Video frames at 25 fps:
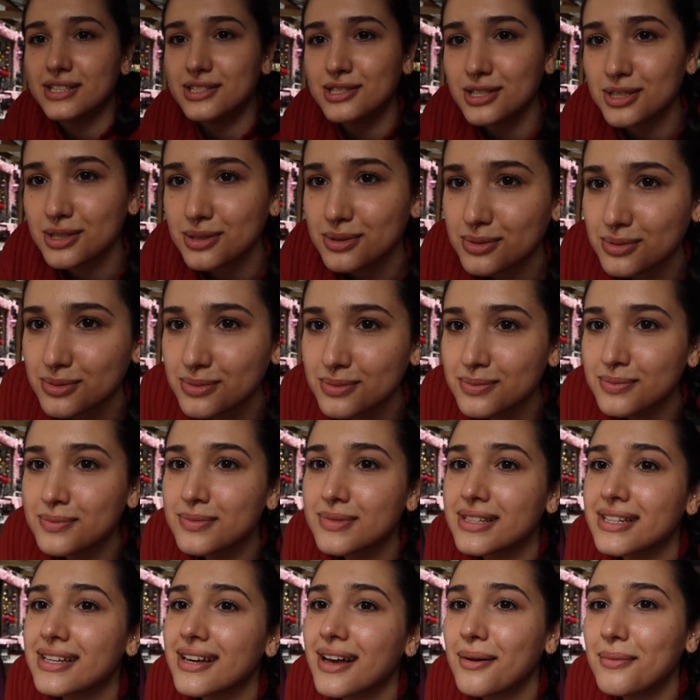it to you.
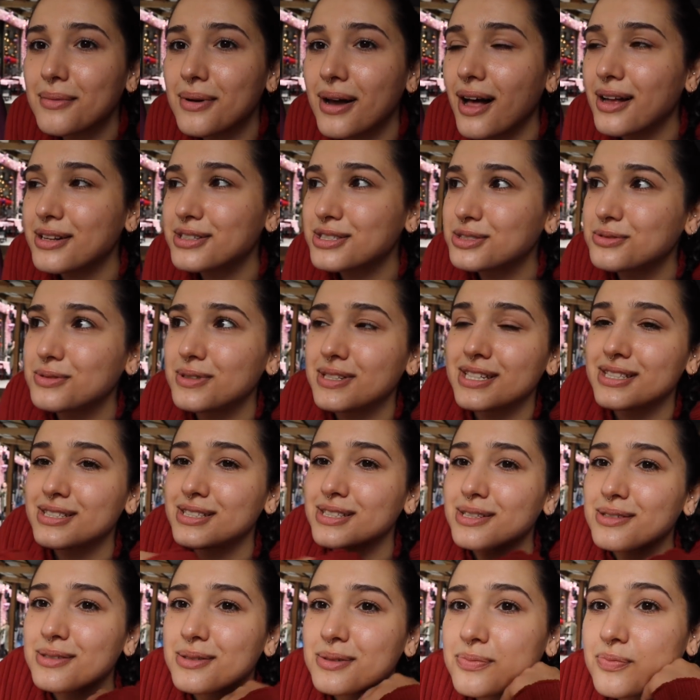I'll just read it
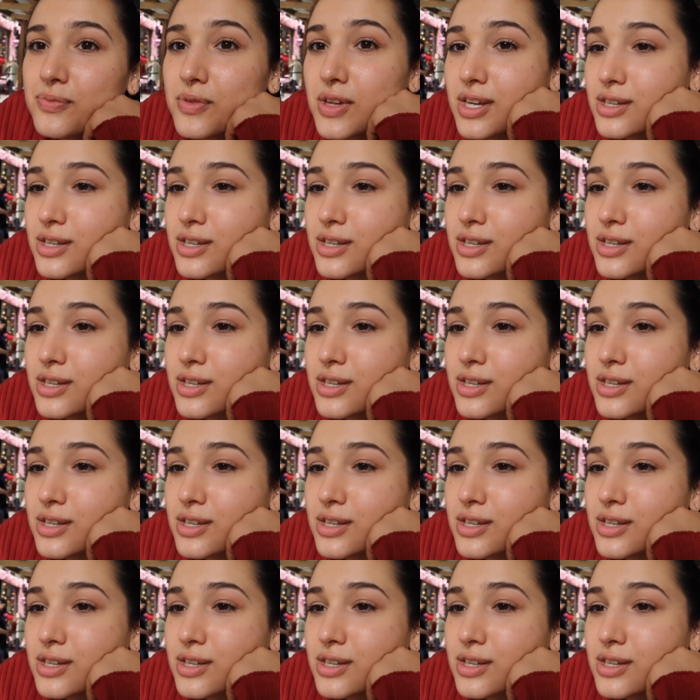to you.